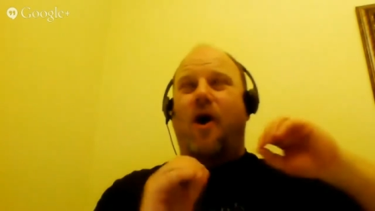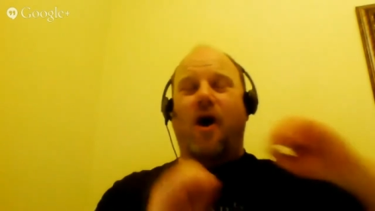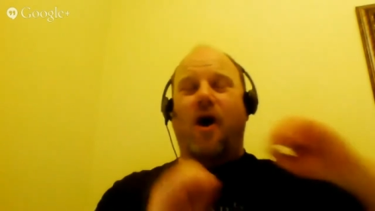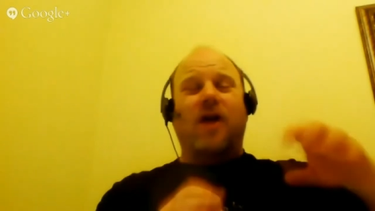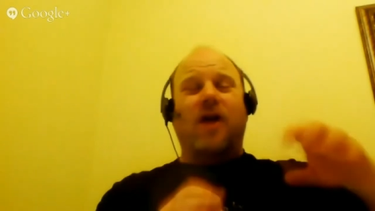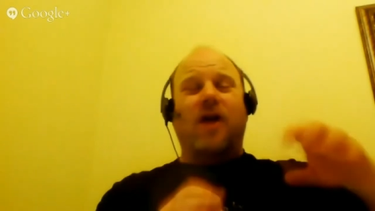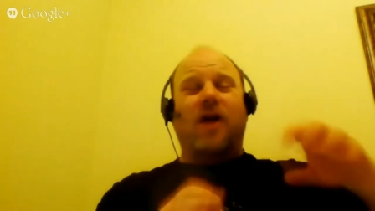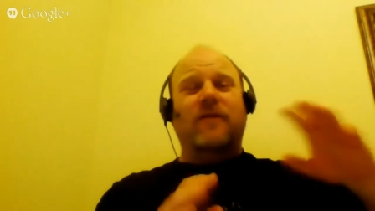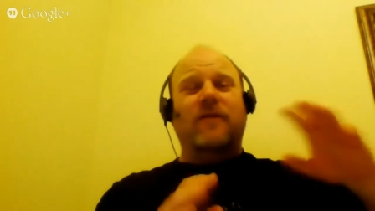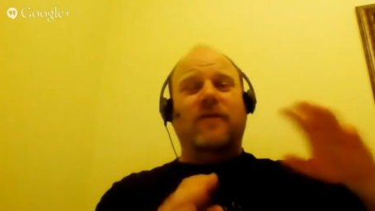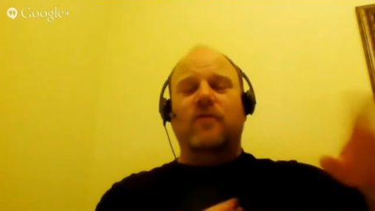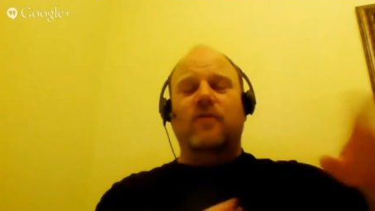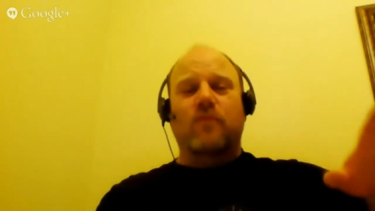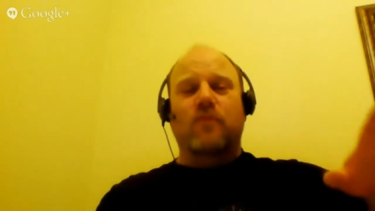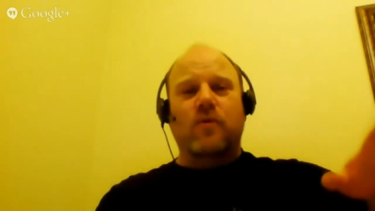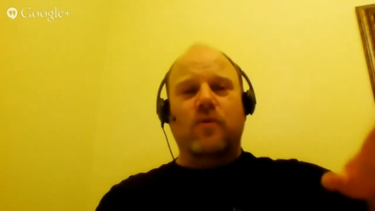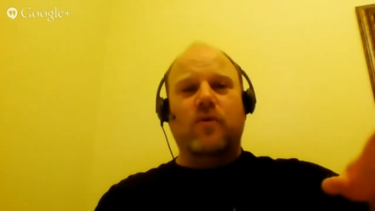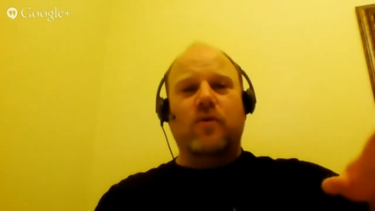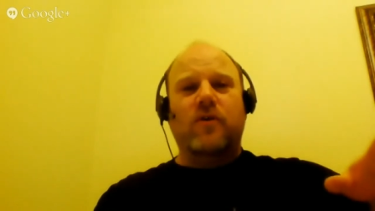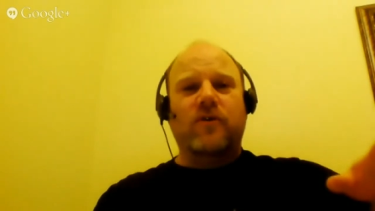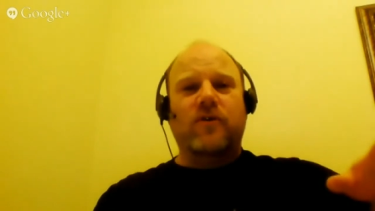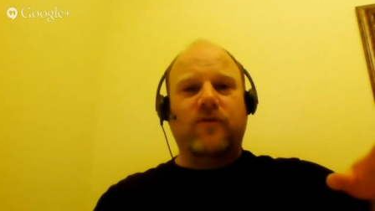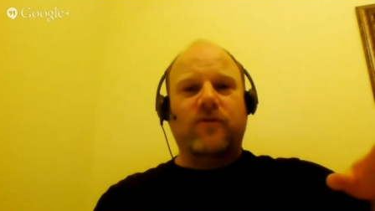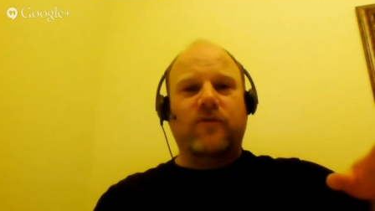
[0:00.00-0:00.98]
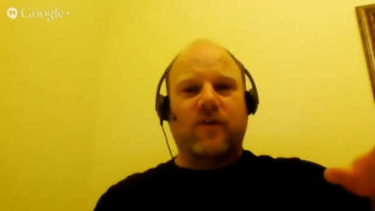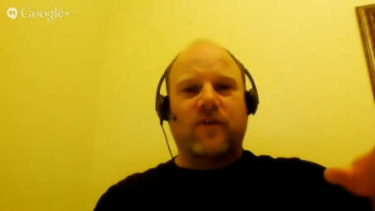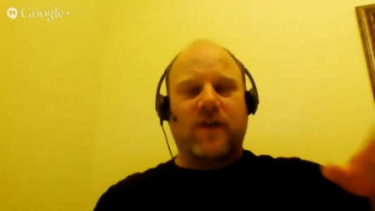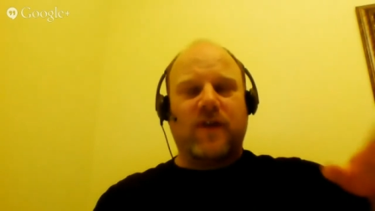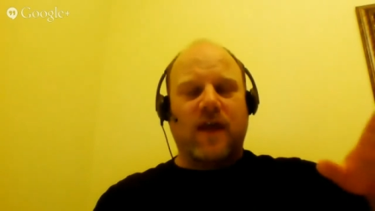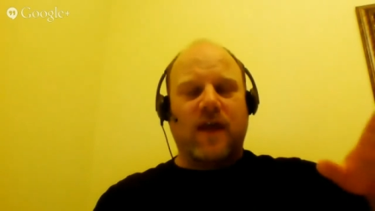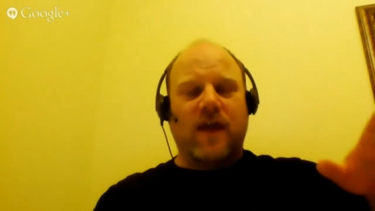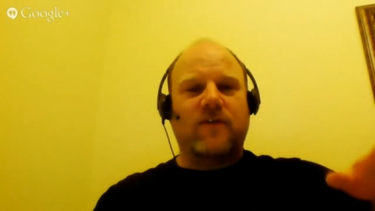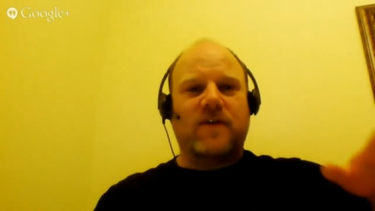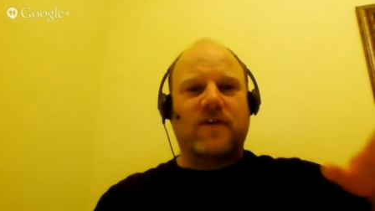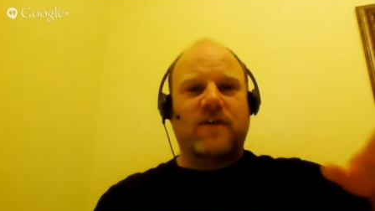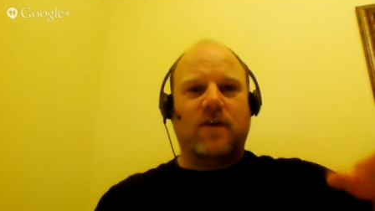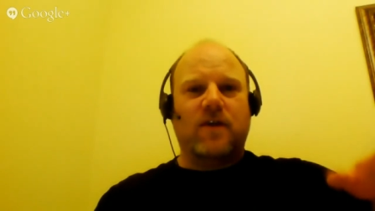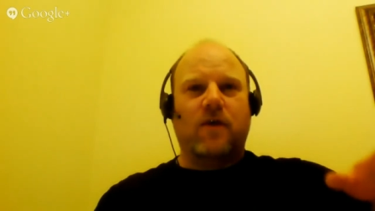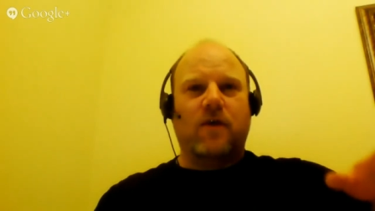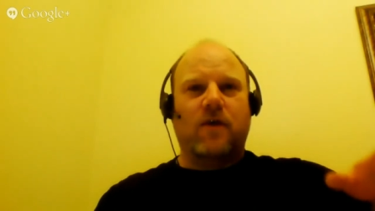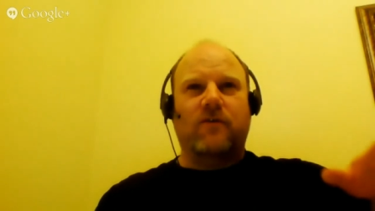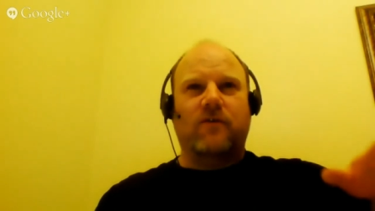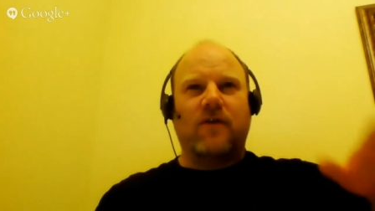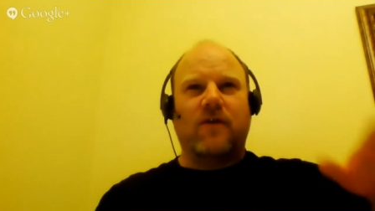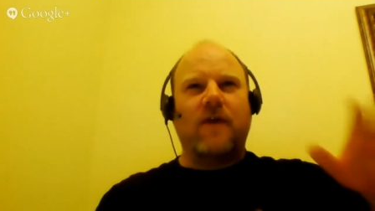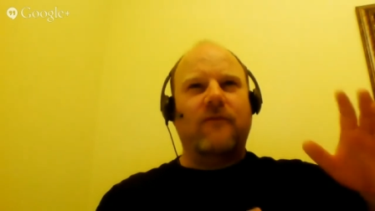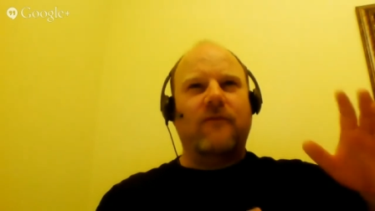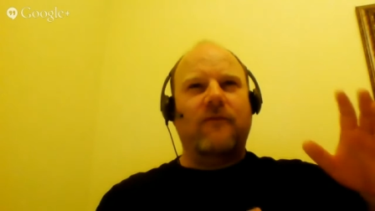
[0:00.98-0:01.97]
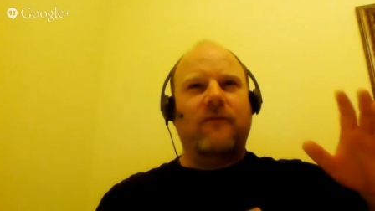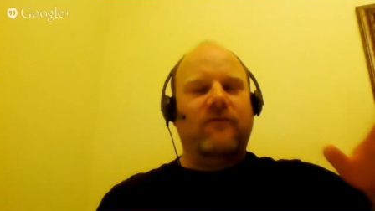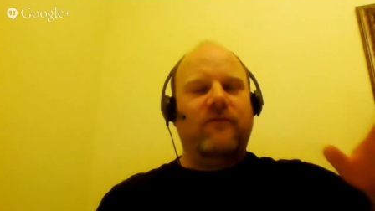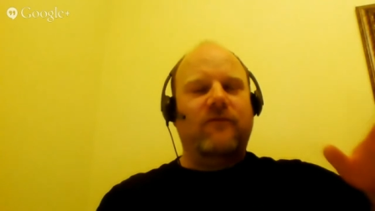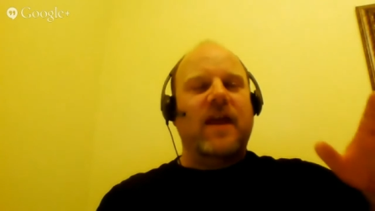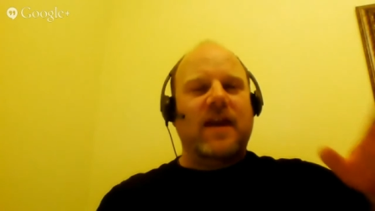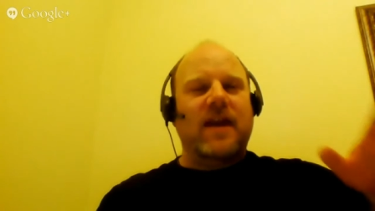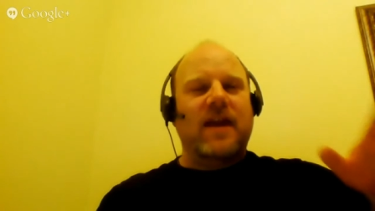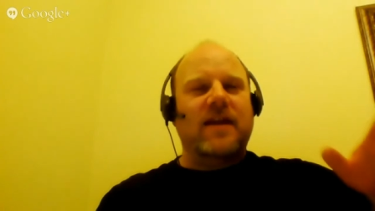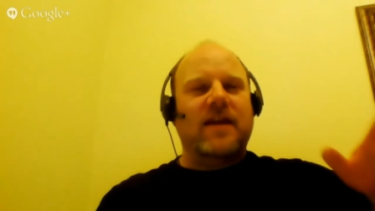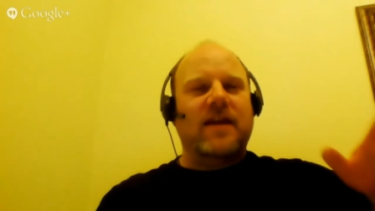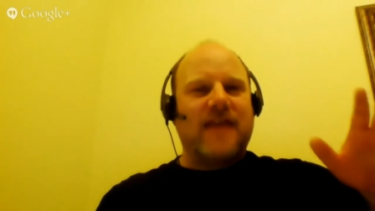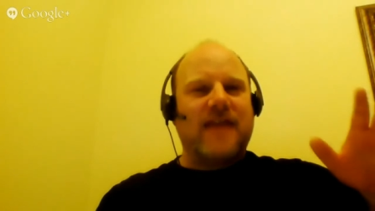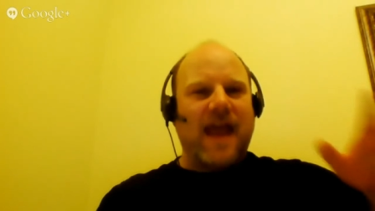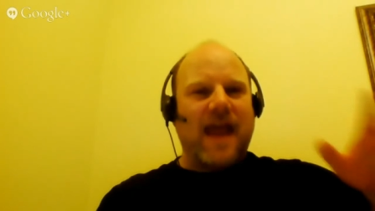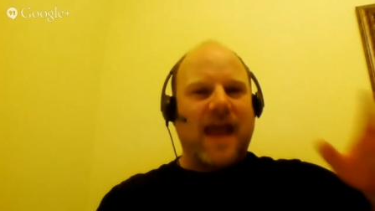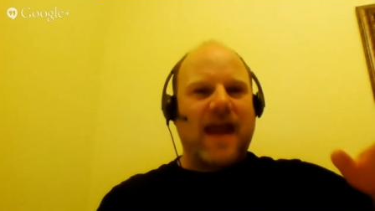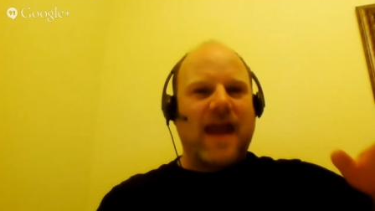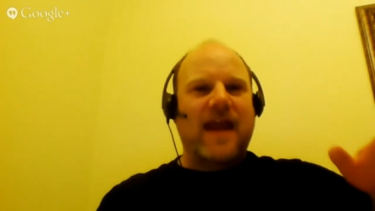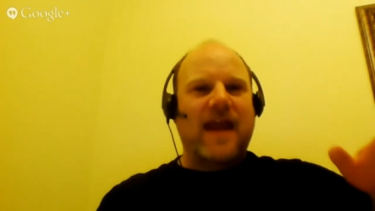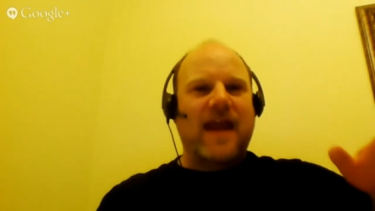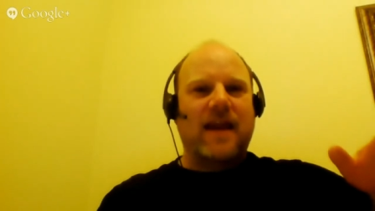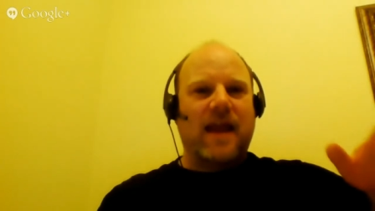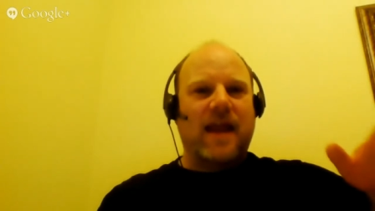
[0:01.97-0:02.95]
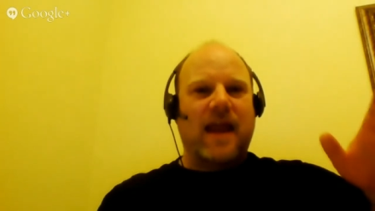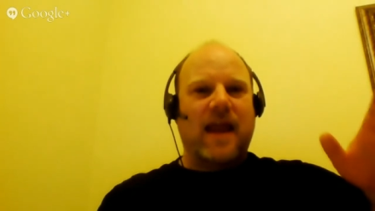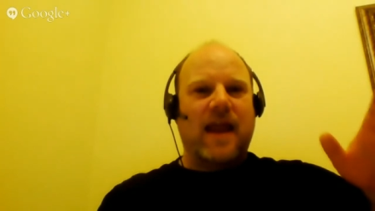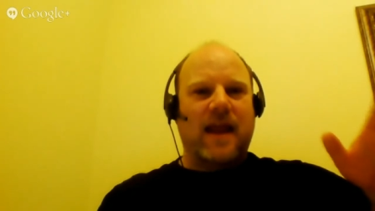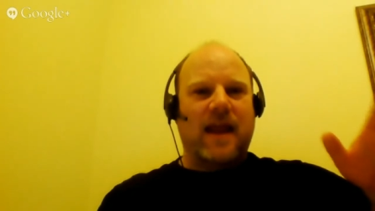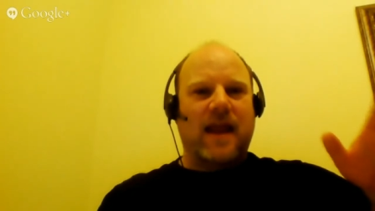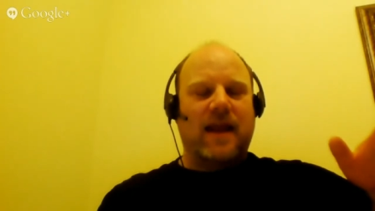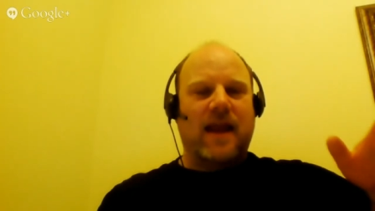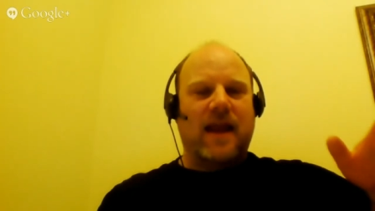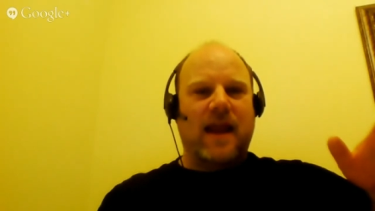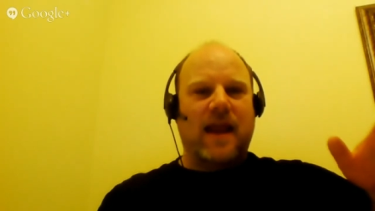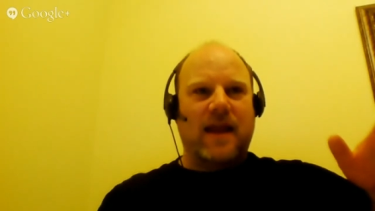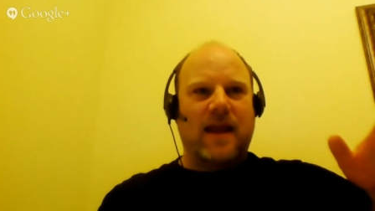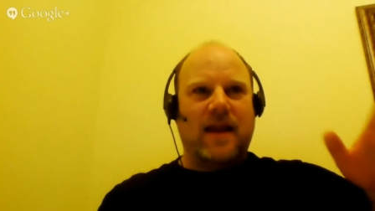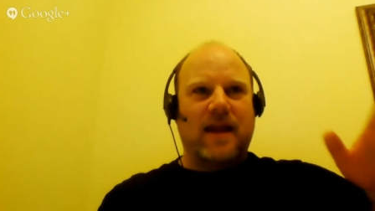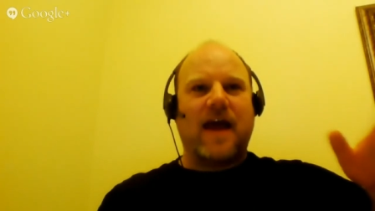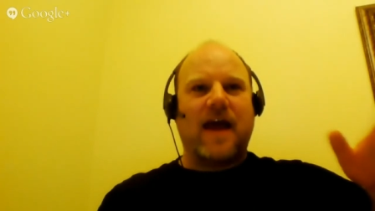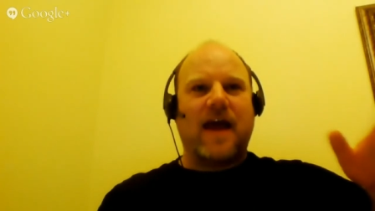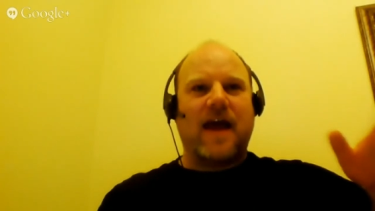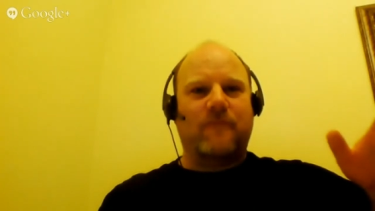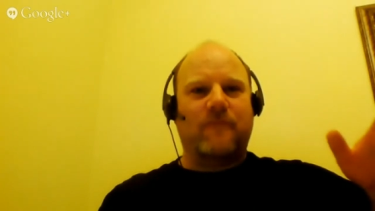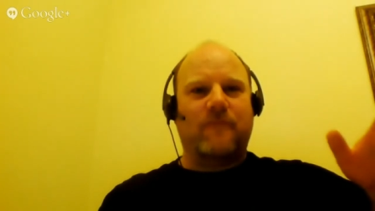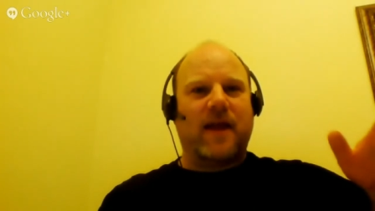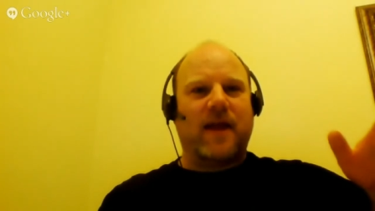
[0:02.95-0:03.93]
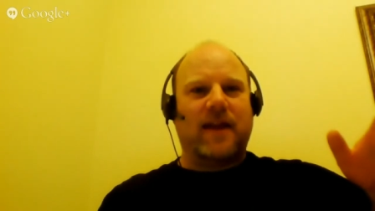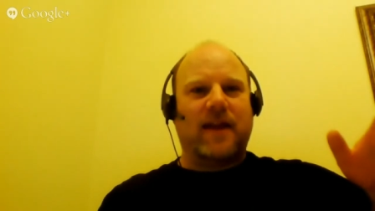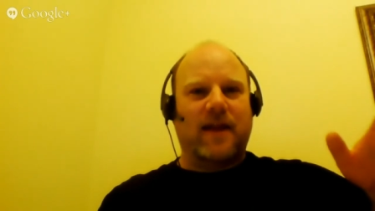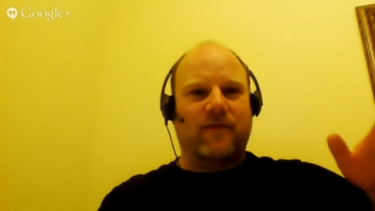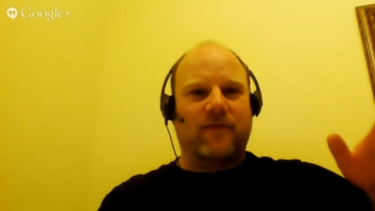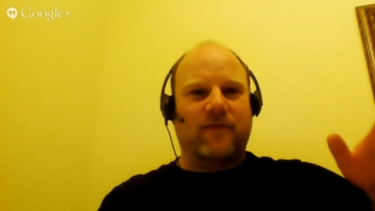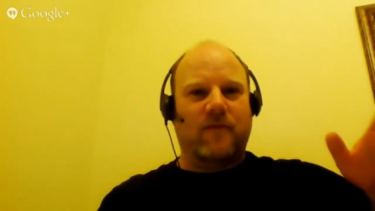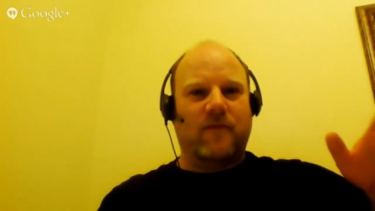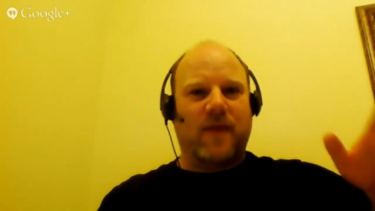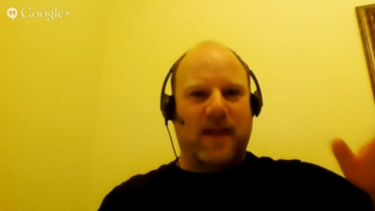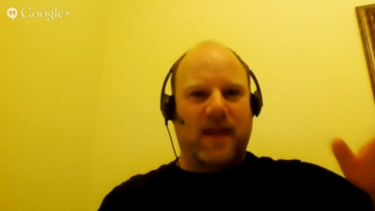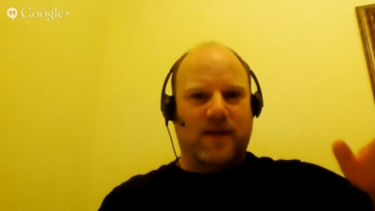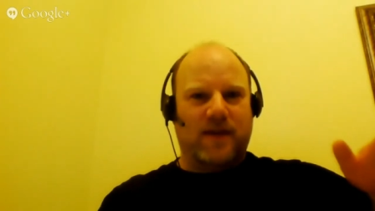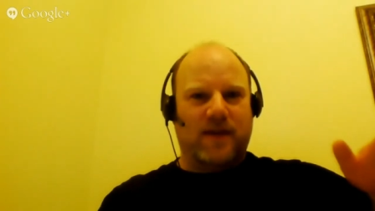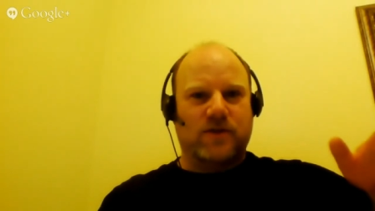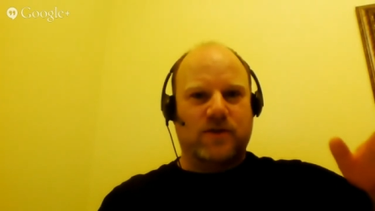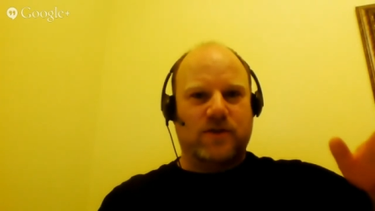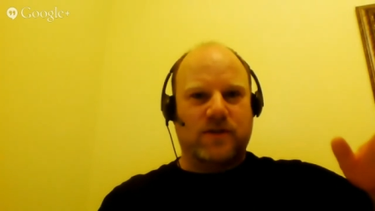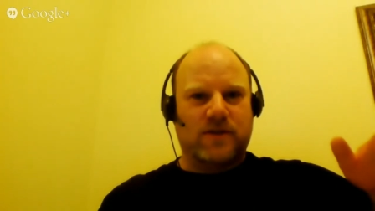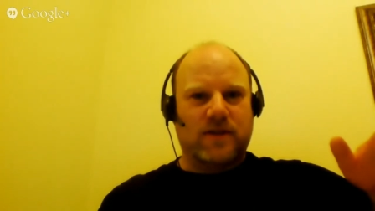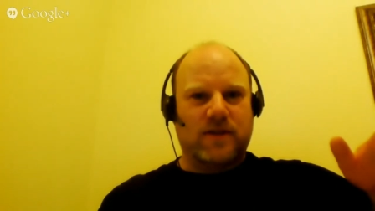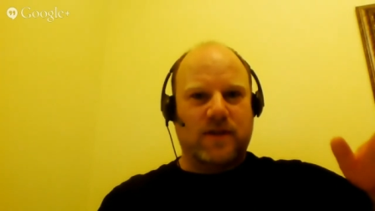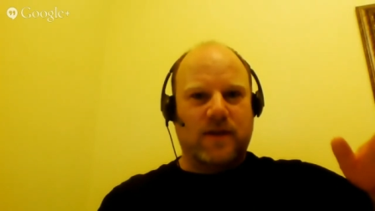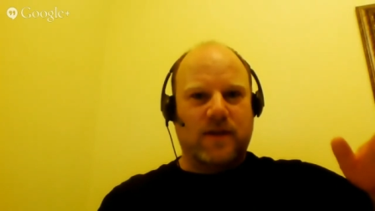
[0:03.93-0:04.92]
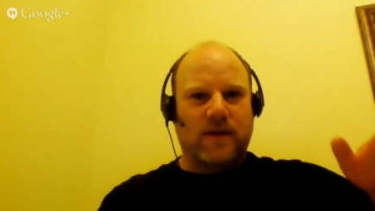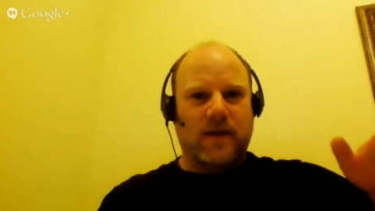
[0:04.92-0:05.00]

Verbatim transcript: All of the rules for Never Overdrive fit in 10, 8, 8.5 by 11 pages.